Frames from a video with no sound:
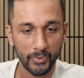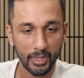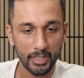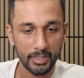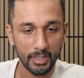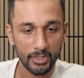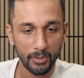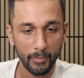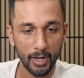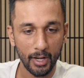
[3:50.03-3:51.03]
This is
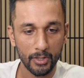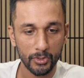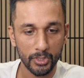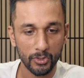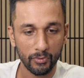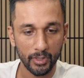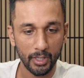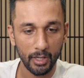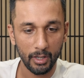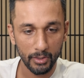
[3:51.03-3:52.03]
your main entrance over
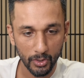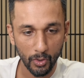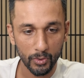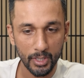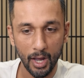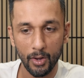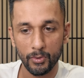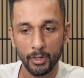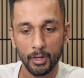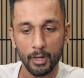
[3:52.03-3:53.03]
here. You go
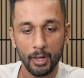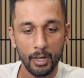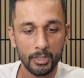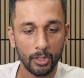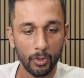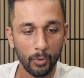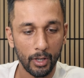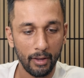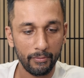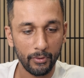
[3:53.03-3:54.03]
down, it's a lower
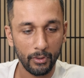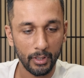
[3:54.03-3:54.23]
level.